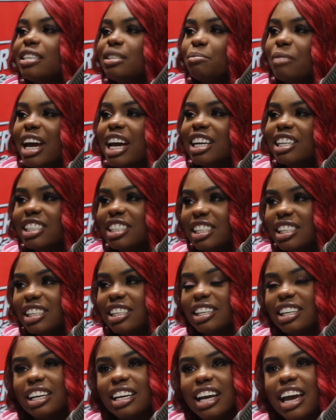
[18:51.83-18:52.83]
his
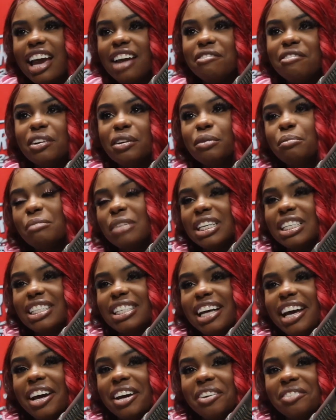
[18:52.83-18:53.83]
manager, gave him the
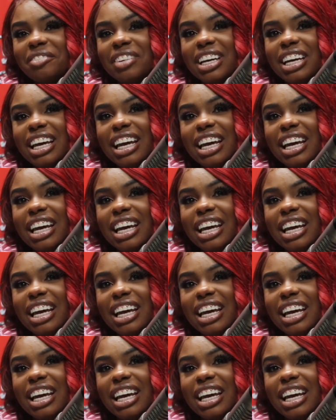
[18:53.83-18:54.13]
mixtape.